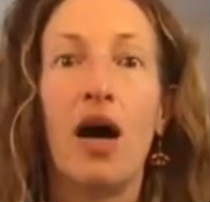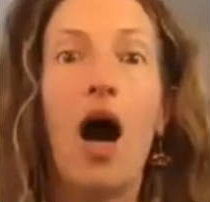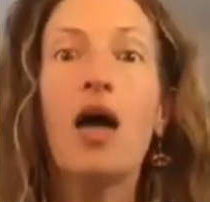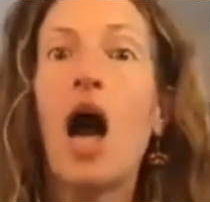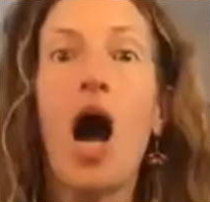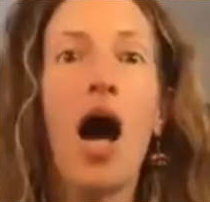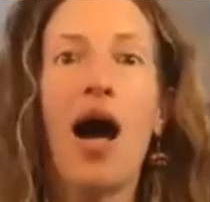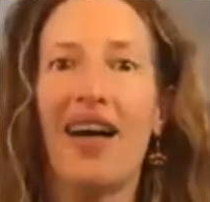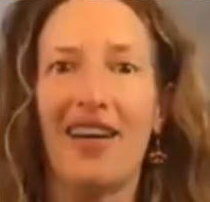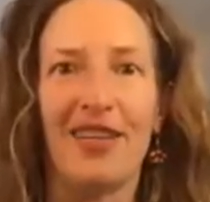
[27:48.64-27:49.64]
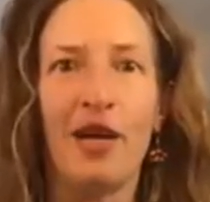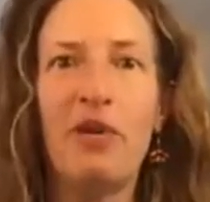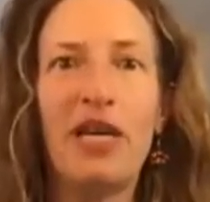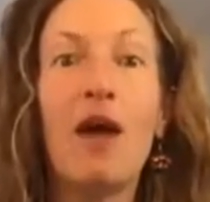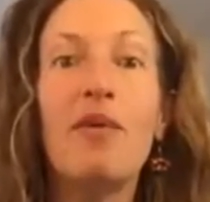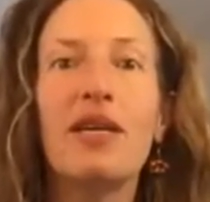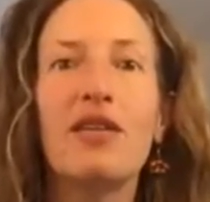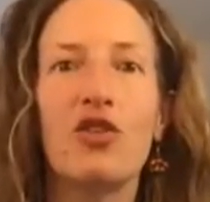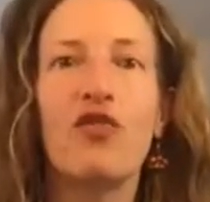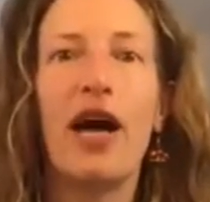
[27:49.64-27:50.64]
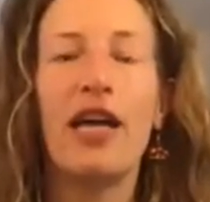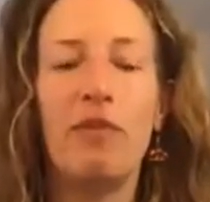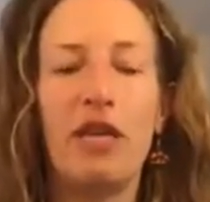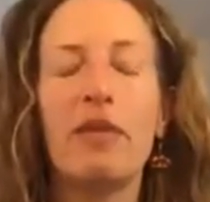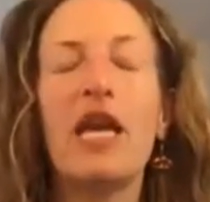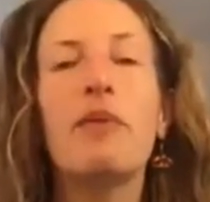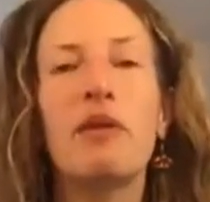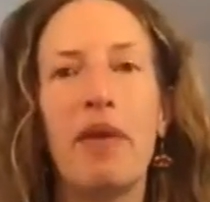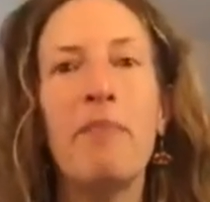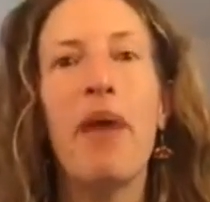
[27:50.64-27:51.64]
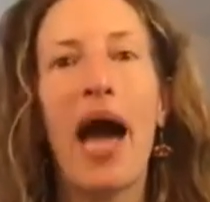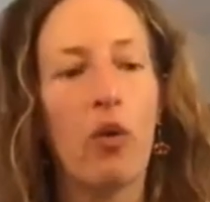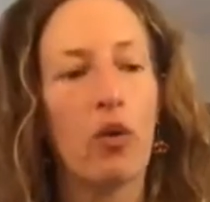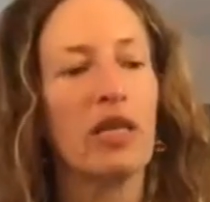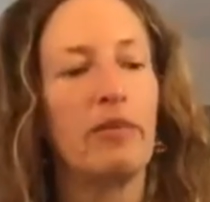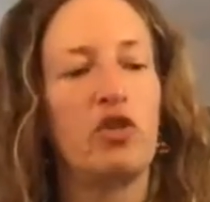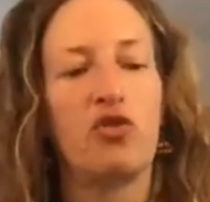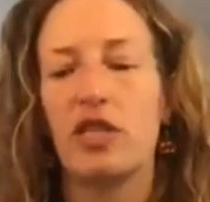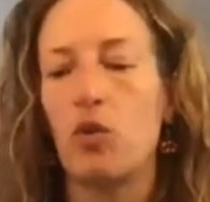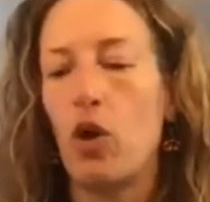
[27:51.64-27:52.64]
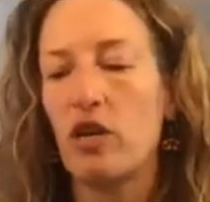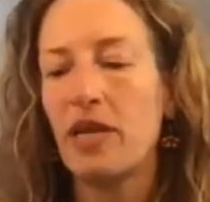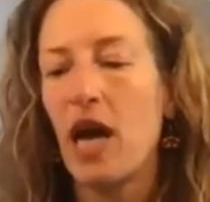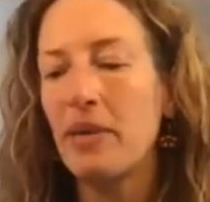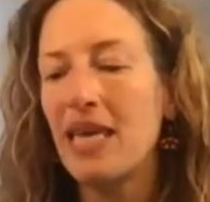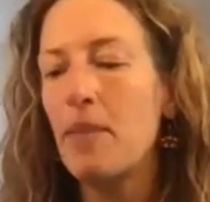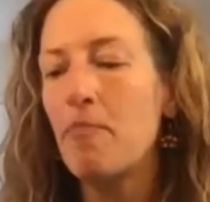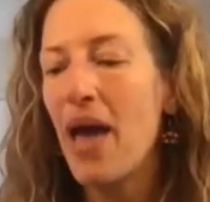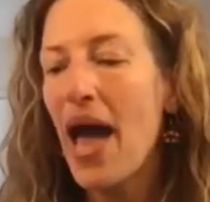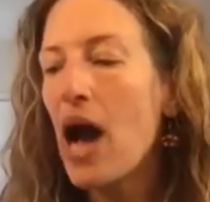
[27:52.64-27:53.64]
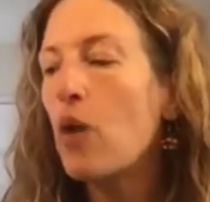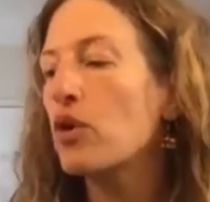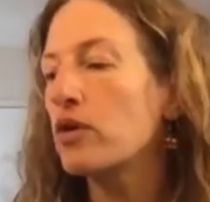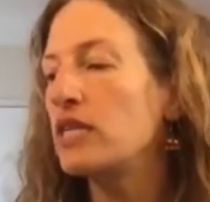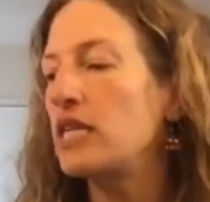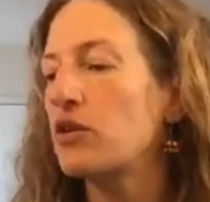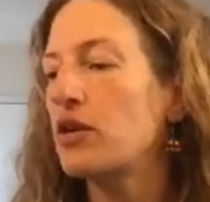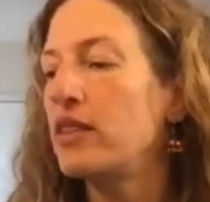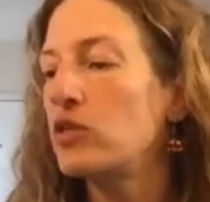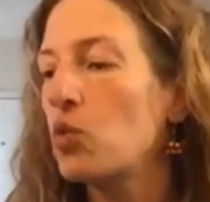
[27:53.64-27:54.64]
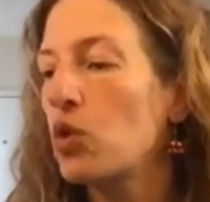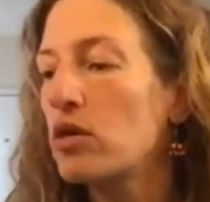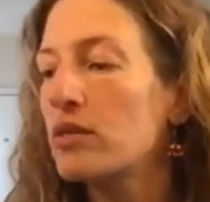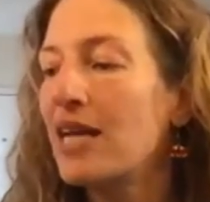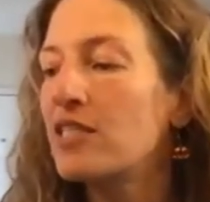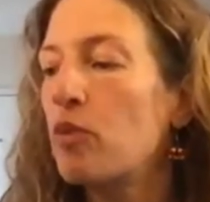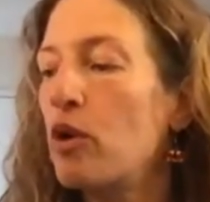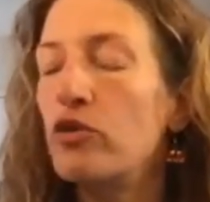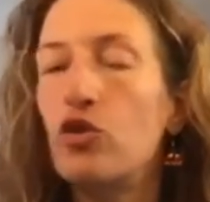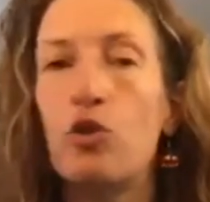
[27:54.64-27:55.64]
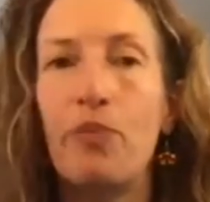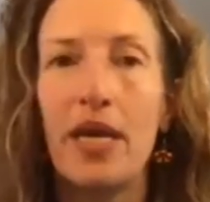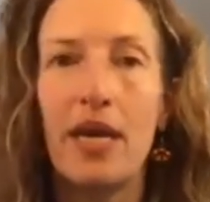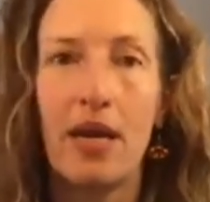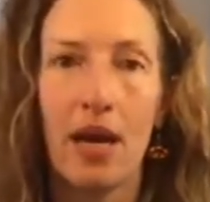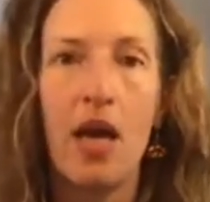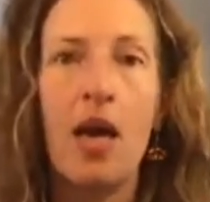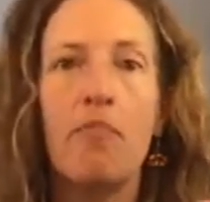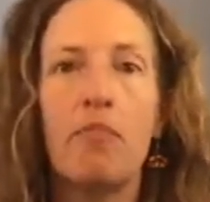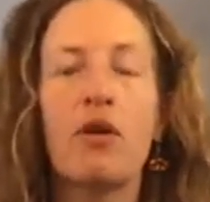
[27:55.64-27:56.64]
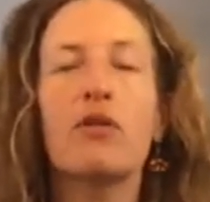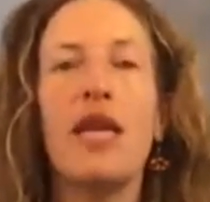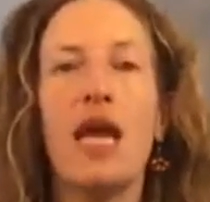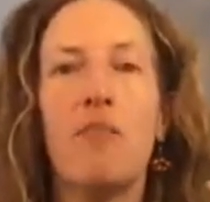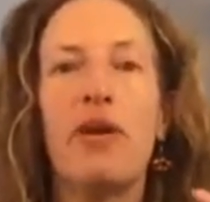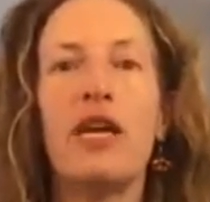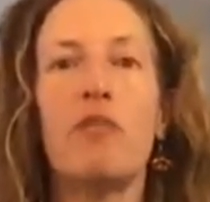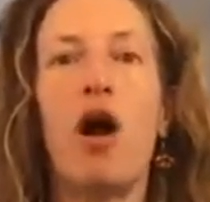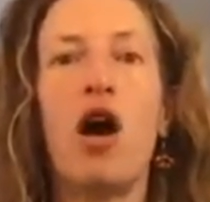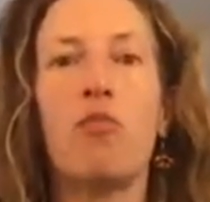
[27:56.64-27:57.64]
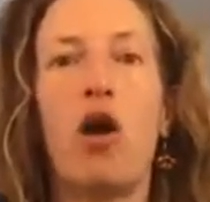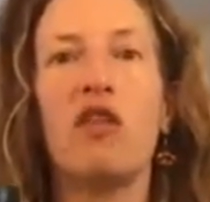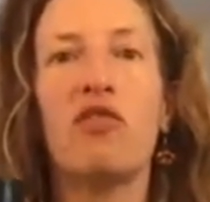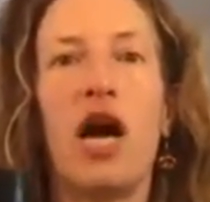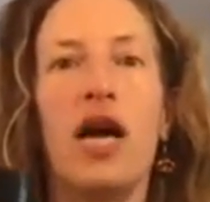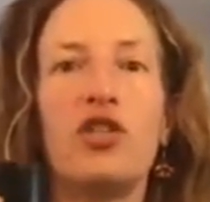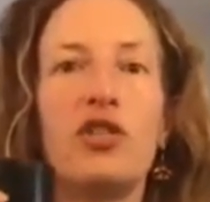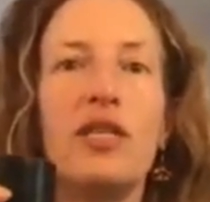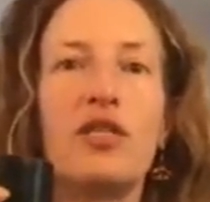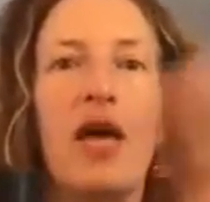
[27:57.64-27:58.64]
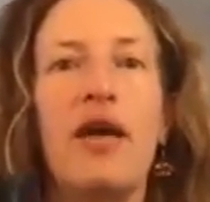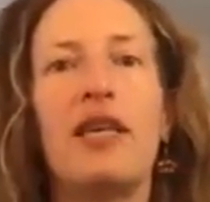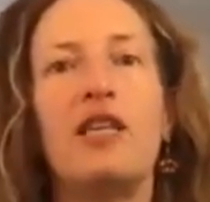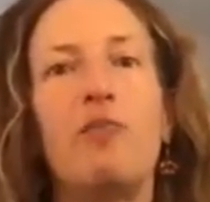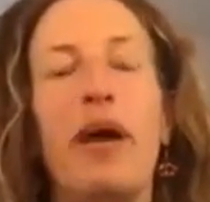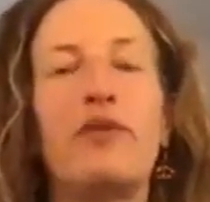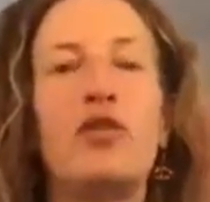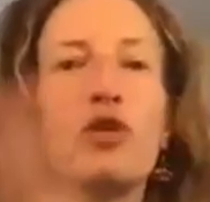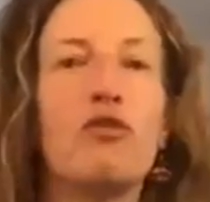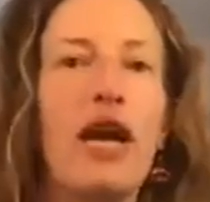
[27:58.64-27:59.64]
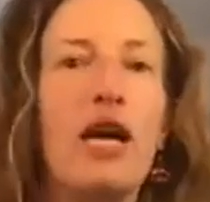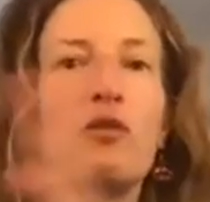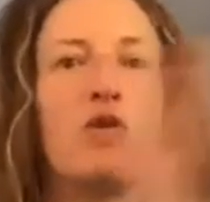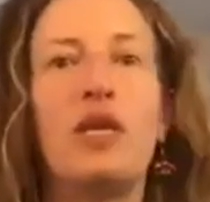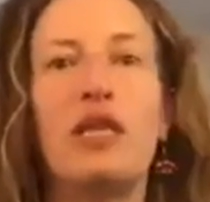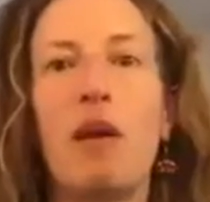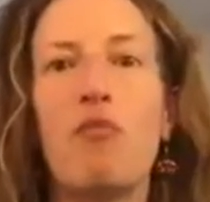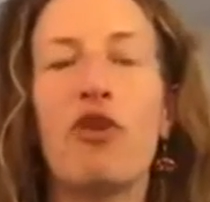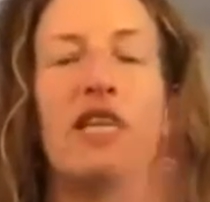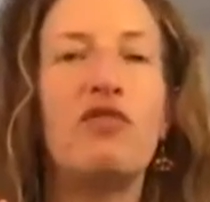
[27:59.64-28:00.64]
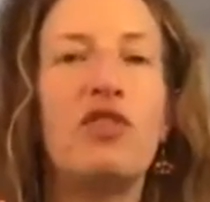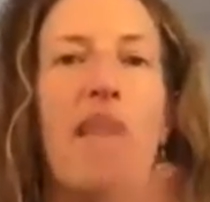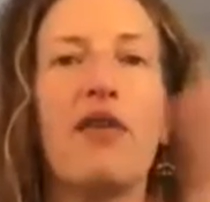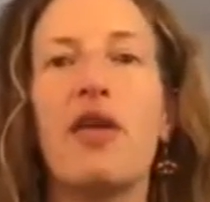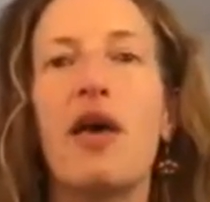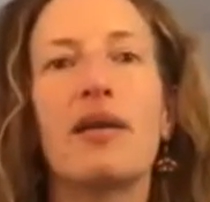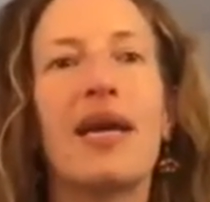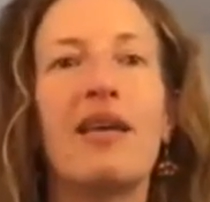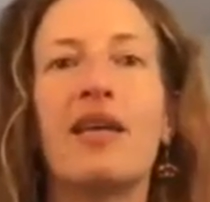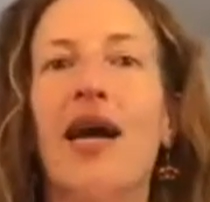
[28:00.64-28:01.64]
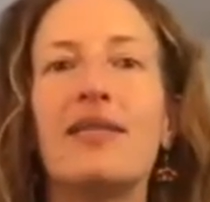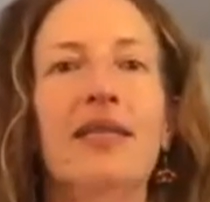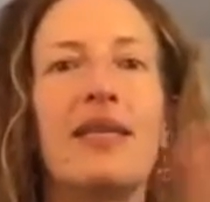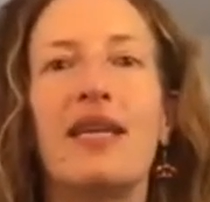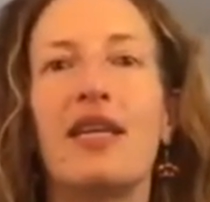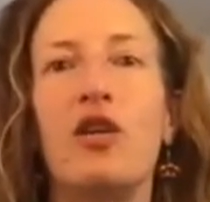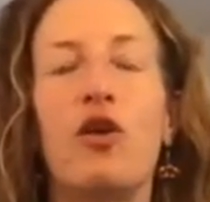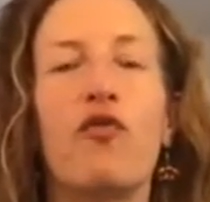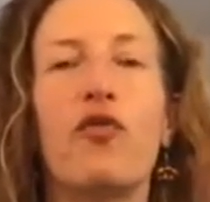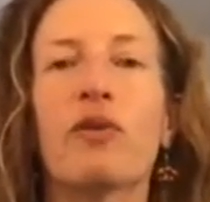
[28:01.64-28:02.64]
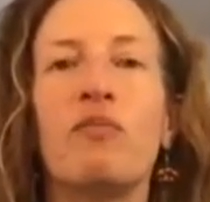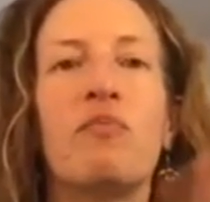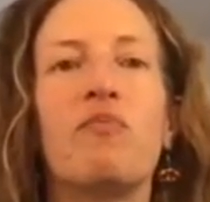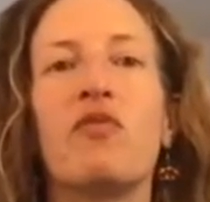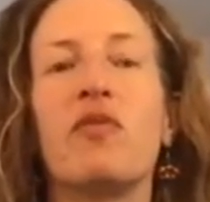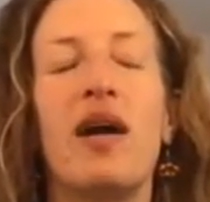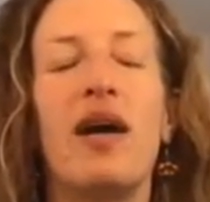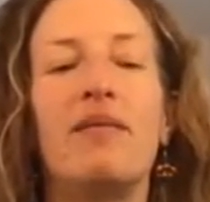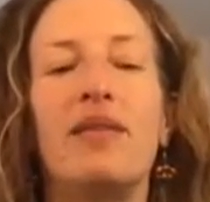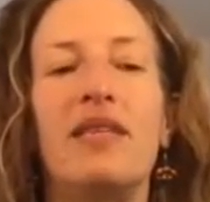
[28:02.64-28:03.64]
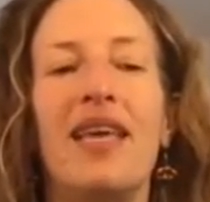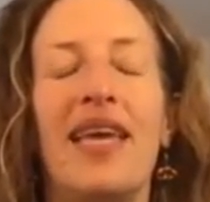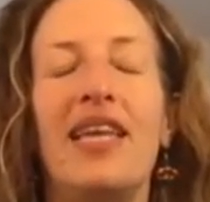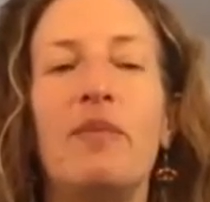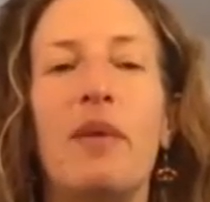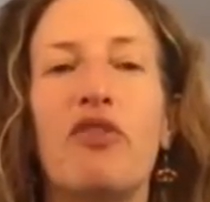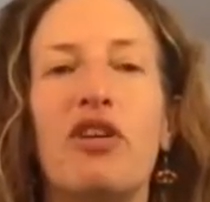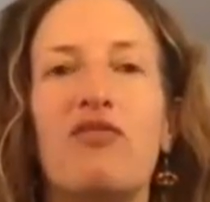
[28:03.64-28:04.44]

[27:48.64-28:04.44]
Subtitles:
a god, becoming a divine being, becoming empowered. Let me just drink some water. Becoming empowered here in this world, as opposed to being merely a ping pong ball of consciousness that is bouncing around between the membrane of death, constantly getting, you know, hitting membrane